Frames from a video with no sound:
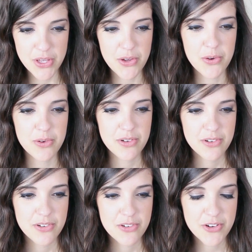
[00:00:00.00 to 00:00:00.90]
blue,
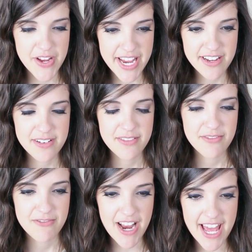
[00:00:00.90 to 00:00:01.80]
green,
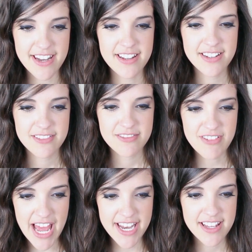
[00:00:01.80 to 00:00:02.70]
red,
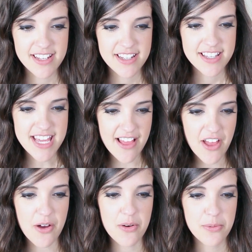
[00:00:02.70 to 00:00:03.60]
red,
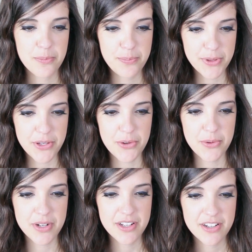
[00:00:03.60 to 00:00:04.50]
yellow,
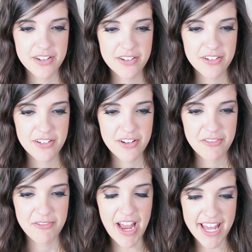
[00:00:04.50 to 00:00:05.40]
blue,
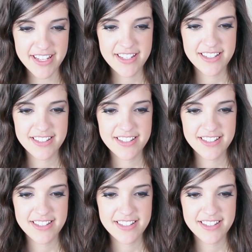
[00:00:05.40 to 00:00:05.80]
red.